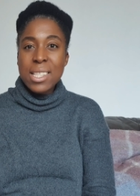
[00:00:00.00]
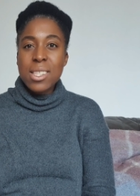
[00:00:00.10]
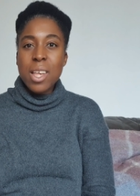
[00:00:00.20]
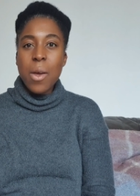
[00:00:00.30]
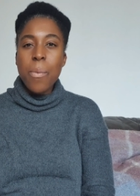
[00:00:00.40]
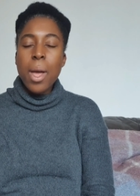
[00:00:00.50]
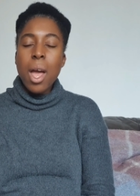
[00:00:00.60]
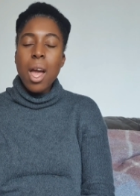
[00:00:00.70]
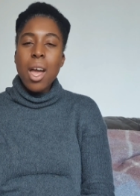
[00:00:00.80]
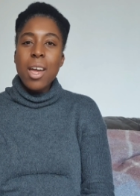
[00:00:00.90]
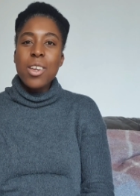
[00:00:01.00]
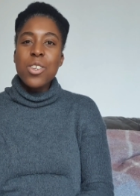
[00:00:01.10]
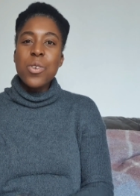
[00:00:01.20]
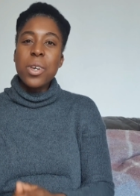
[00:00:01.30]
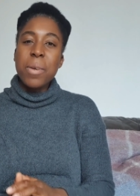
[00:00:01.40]
So
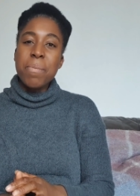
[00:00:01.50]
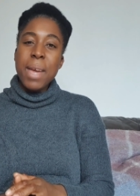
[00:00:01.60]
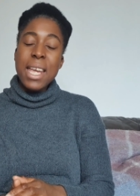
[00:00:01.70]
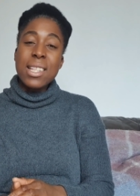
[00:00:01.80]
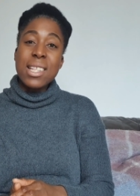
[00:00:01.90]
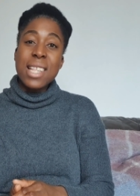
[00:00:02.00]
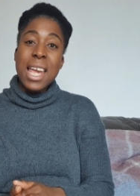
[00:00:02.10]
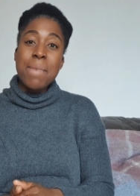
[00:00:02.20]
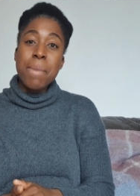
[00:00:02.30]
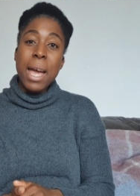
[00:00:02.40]
you can make the same